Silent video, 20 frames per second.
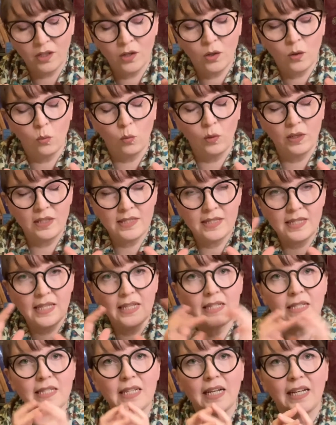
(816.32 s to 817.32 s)
once the
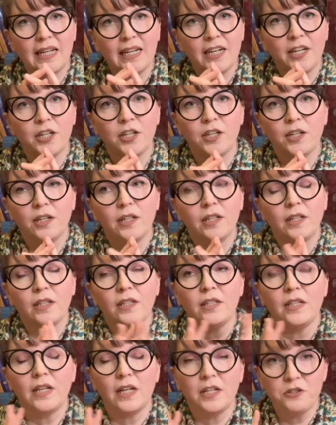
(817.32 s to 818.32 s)
entire
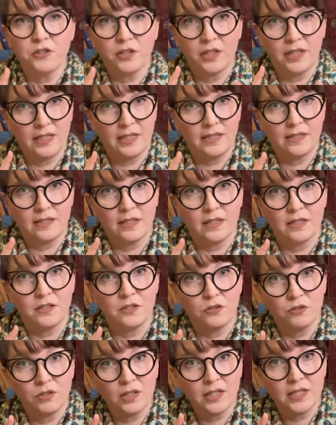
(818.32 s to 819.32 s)
yantra is
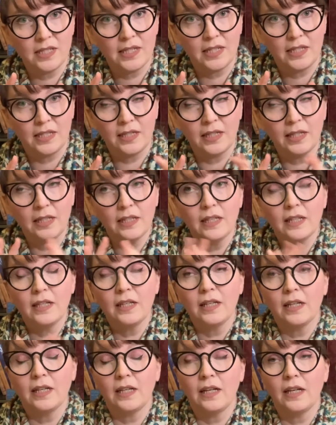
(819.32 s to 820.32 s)
constructed,
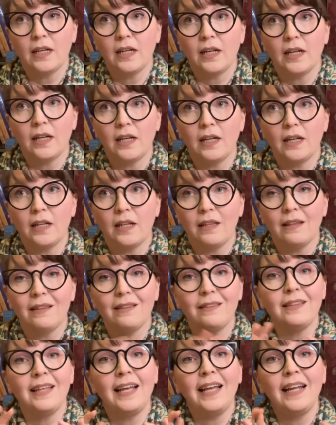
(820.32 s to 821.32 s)

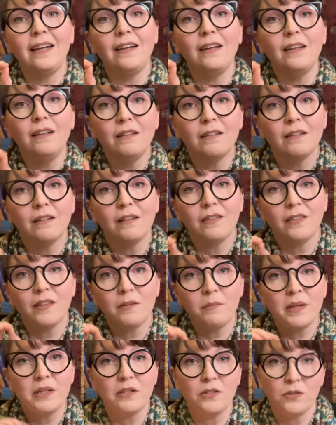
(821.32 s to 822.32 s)
then the
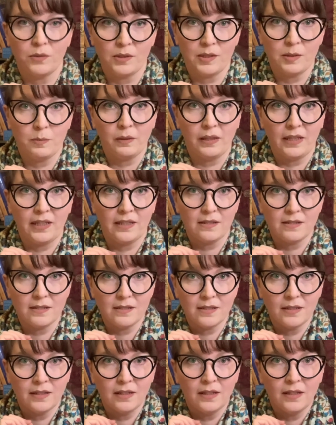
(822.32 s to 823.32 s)
Bindu is
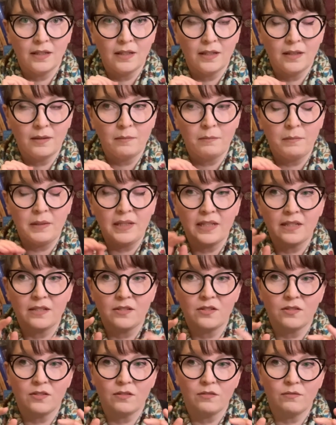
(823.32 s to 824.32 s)
placed,
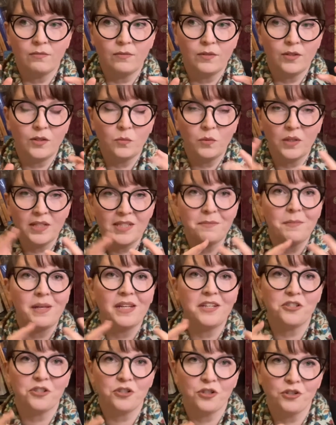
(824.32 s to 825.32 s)
because you want to
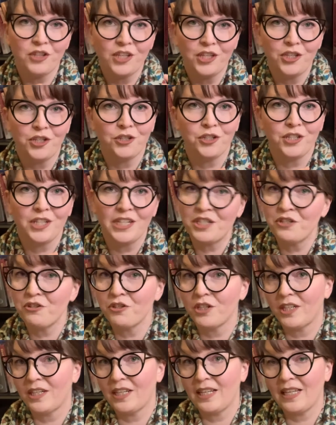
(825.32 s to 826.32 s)
make sure that your
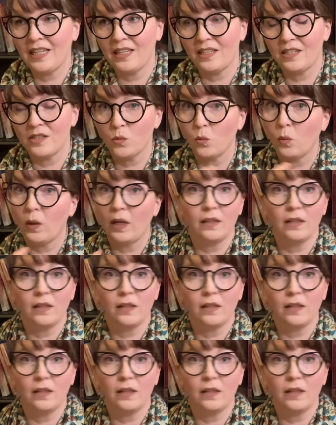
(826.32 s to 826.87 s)
yantra is well